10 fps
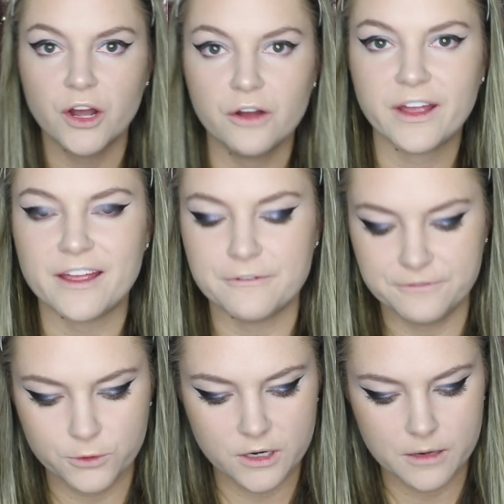Okay,
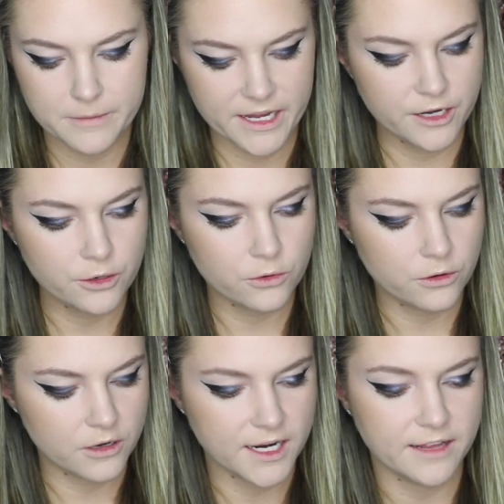for my inner
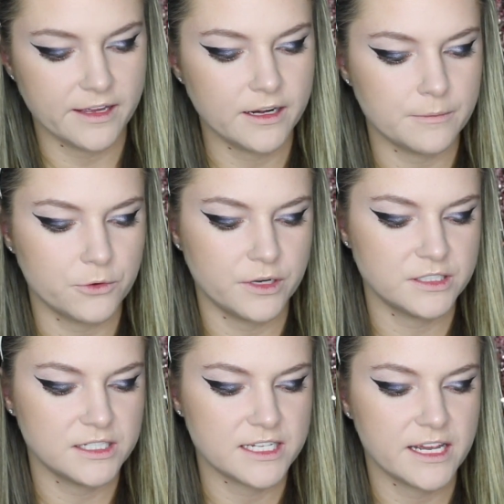corner highlight, I'm going
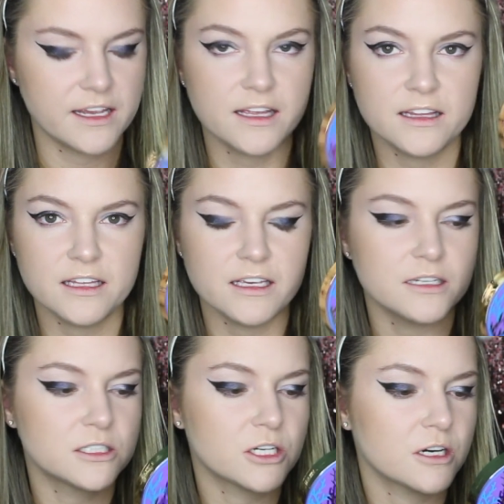to take the
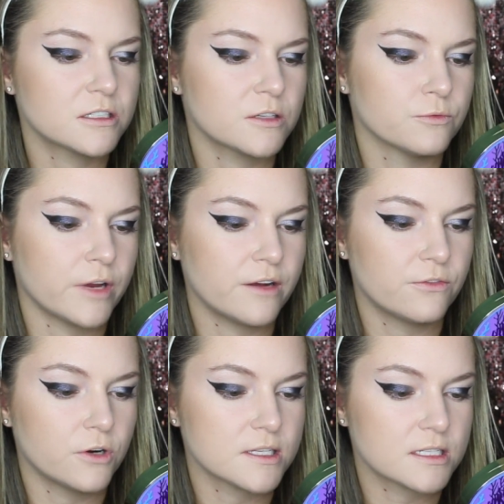Tarte
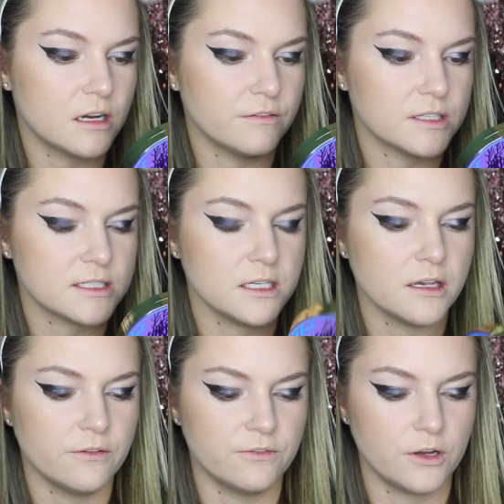Rainforest of the
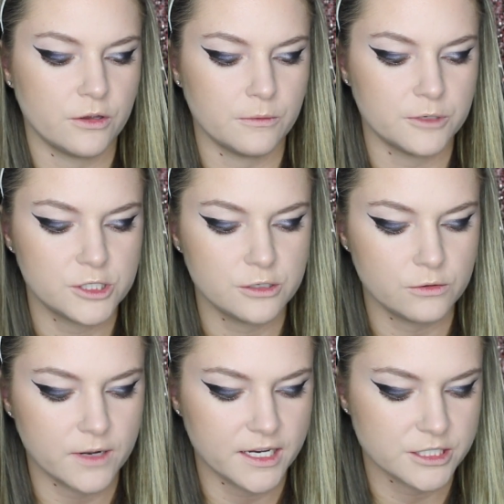Sea Volume
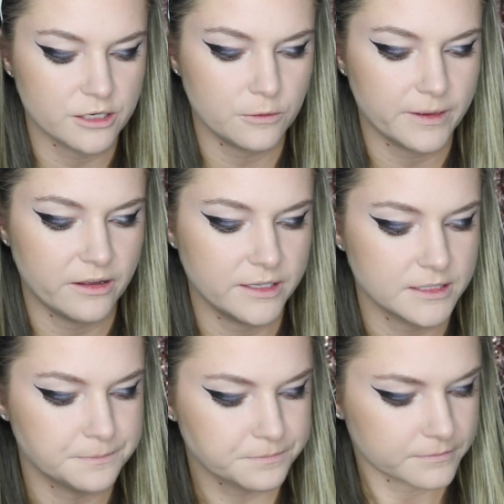2 eyeshadow
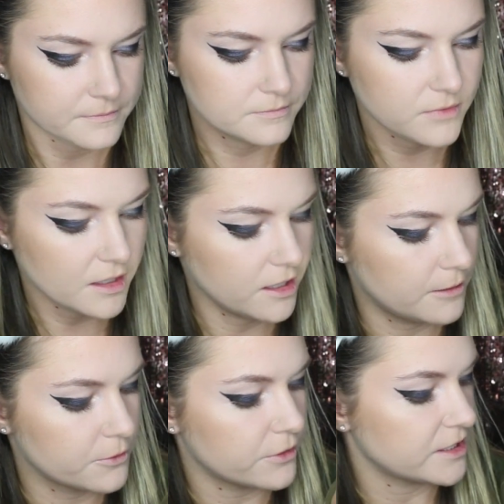palette. And
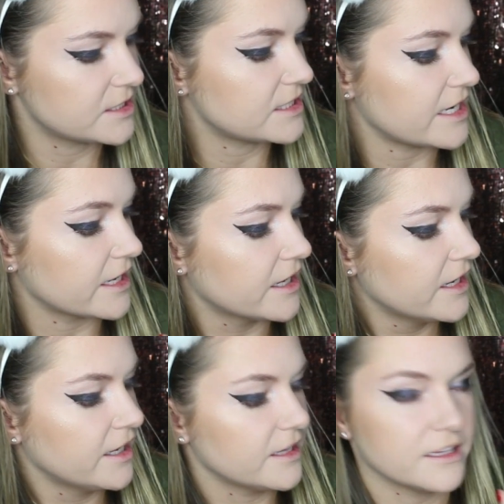I'm going to take
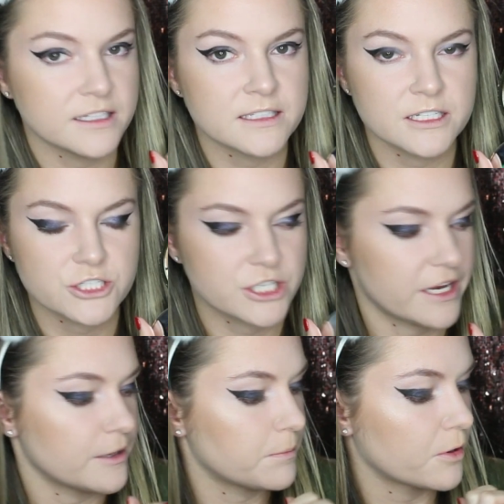this
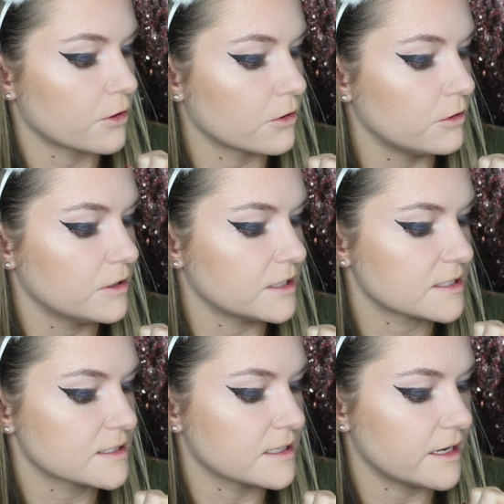shade Pearl.
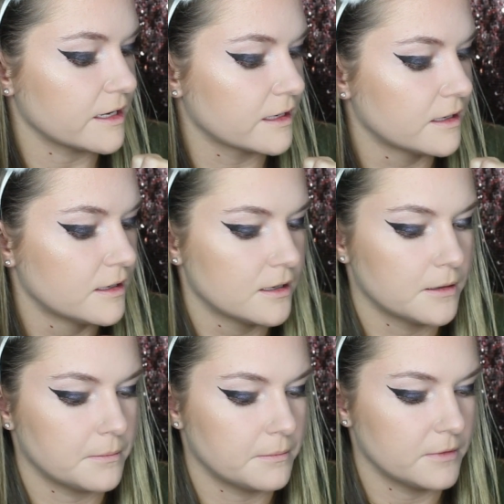This is like
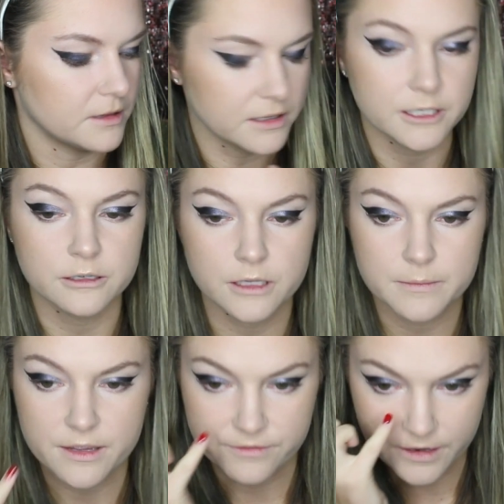literally
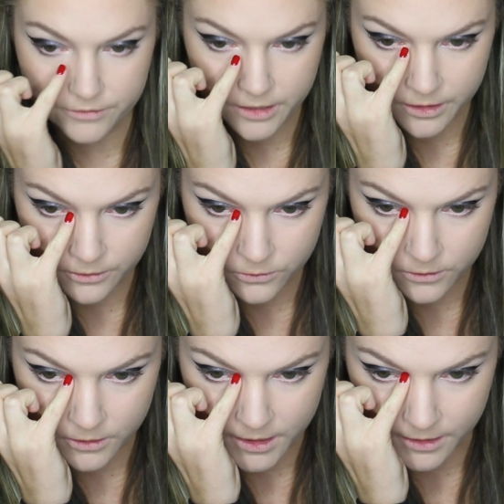my favorite inner
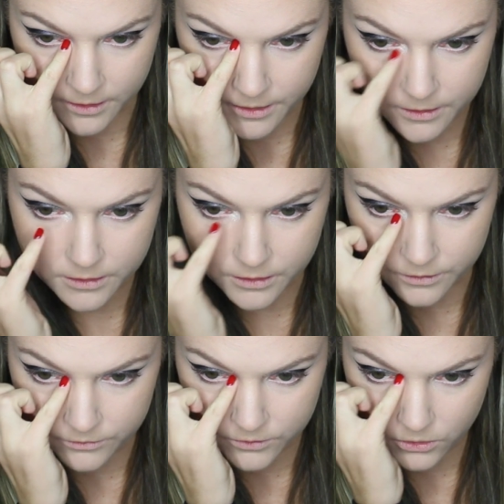corner highlight
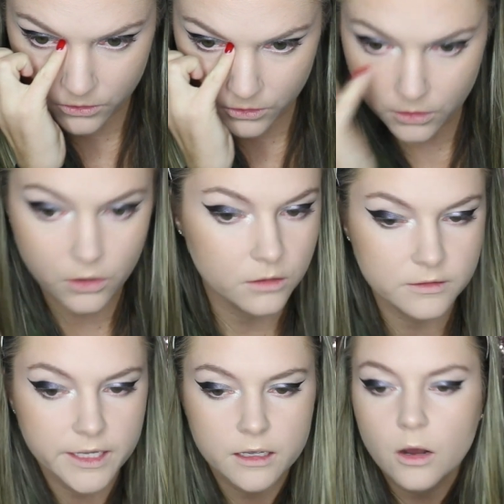of
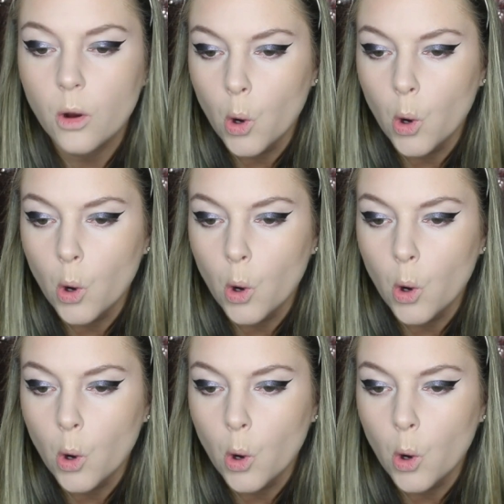like,